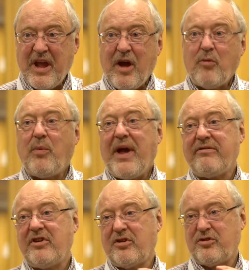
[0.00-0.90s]
Well, we have
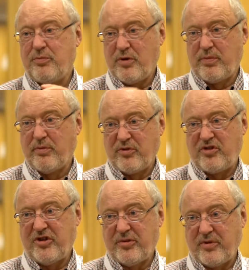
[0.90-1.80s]
a lot of problems
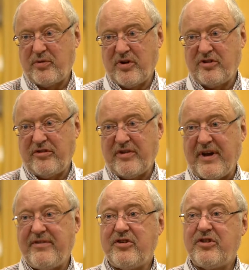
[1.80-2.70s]
still with quality of
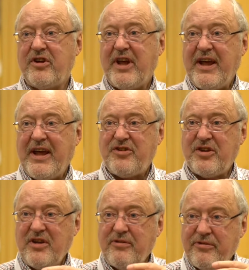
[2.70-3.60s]
life. It's
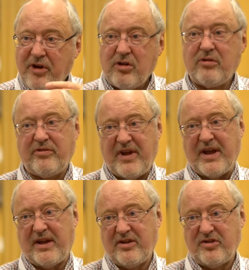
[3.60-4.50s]
an
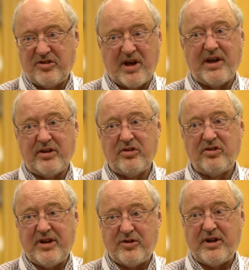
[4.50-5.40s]
evolving science.
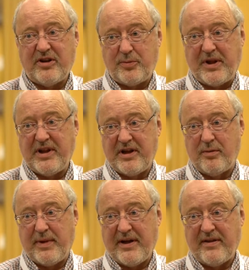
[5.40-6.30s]
Let's be clear
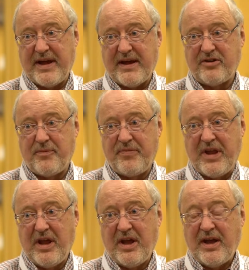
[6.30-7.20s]
about that.
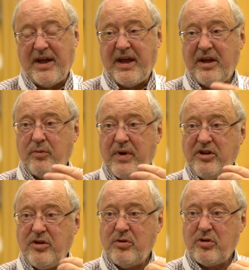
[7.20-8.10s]
When
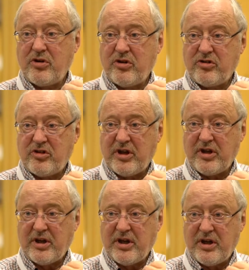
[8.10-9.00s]
you look at
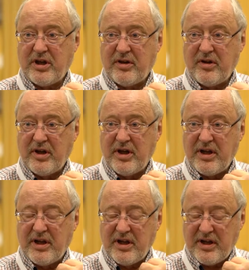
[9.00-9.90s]

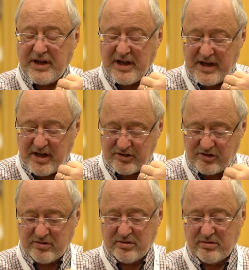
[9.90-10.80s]
an
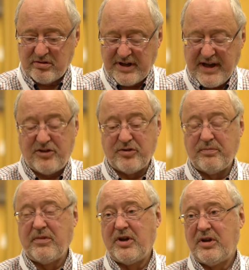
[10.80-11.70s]
article, an item
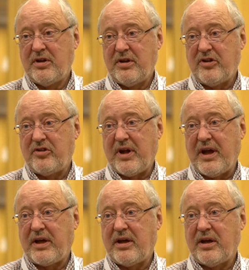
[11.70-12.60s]
list
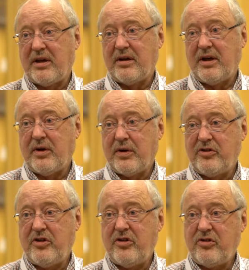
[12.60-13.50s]
like
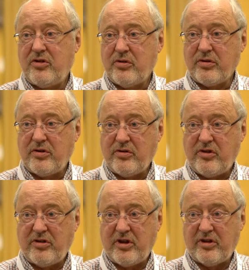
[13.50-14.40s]
ERTC's QoL
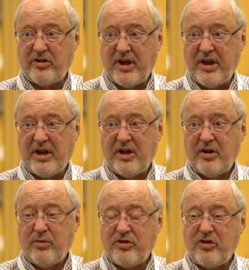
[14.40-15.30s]
QC30,
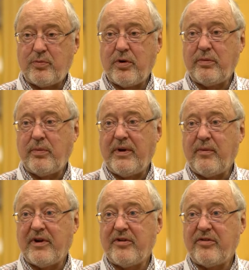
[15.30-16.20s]
which is probably
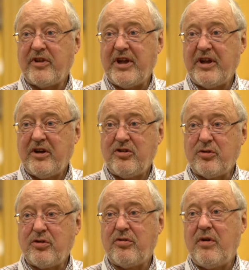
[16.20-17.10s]
one of the 2
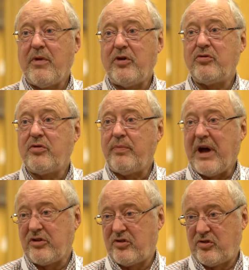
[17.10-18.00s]
or 3 most
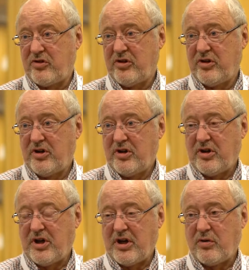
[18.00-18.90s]
robust
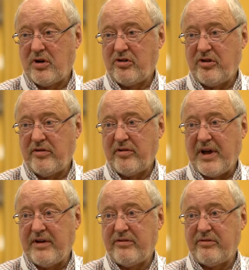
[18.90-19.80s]
quality of
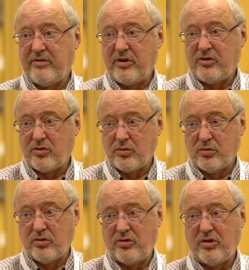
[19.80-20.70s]
life
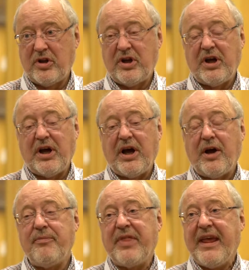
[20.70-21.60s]
tools,
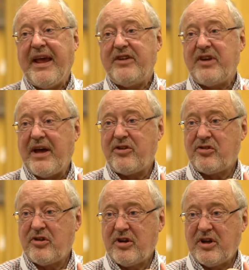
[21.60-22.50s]
it has
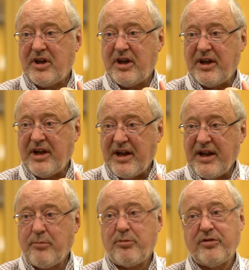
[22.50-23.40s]
a
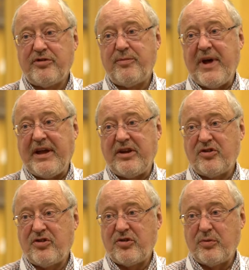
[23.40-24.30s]
number of
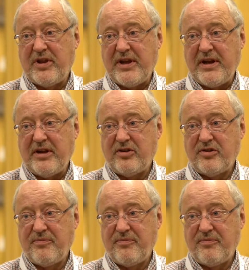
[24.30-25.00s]
domains within it.